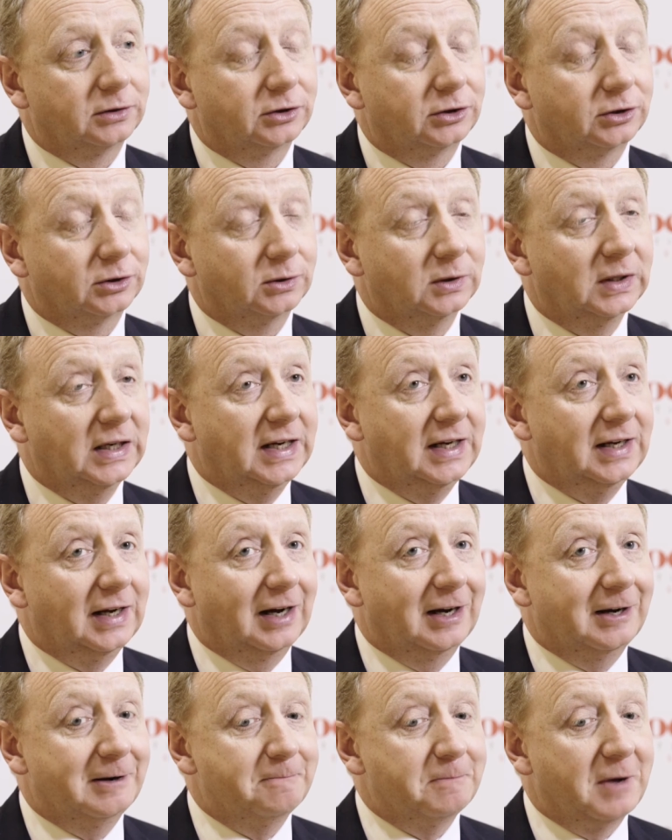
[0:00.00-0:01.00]
So
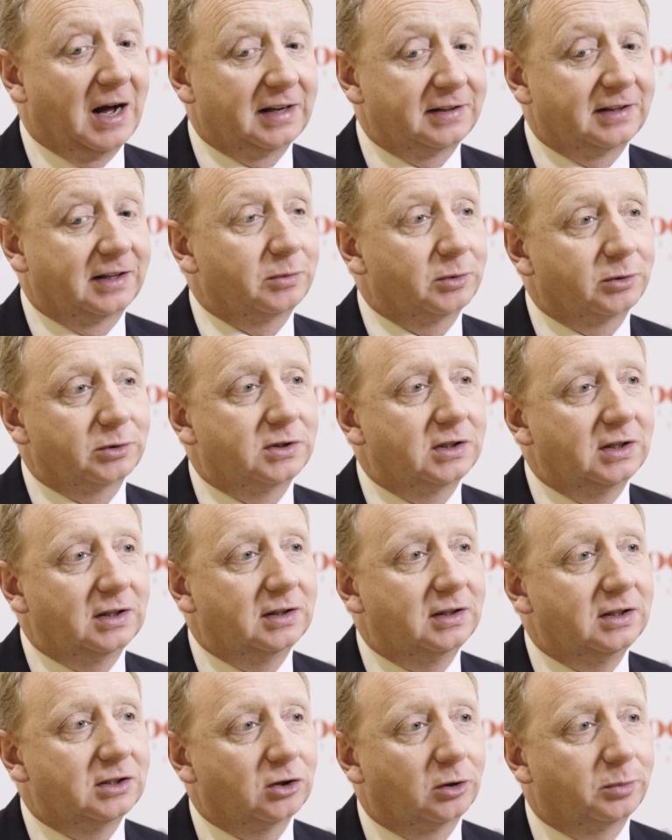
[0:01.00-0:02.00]
I think we'll see
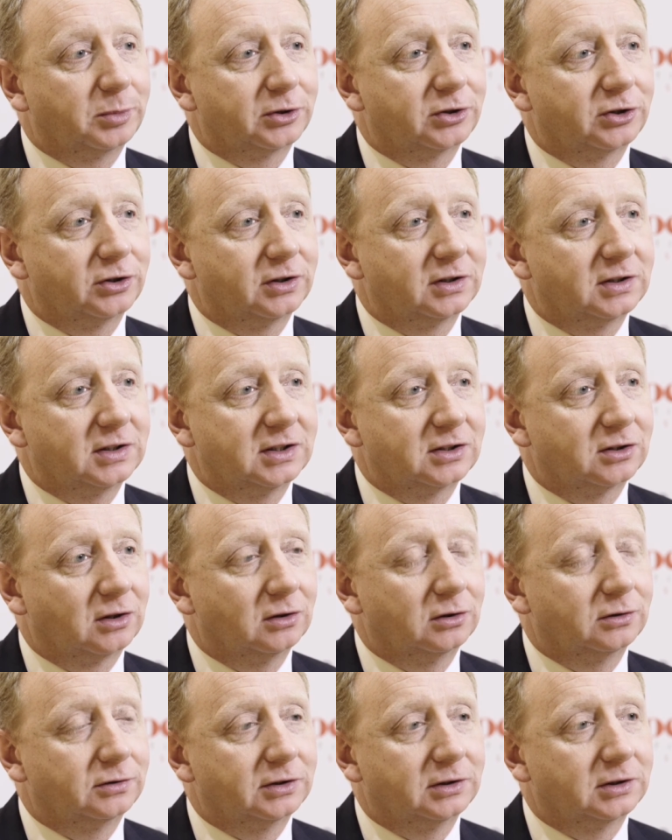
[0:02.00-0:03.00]
these opportunities all over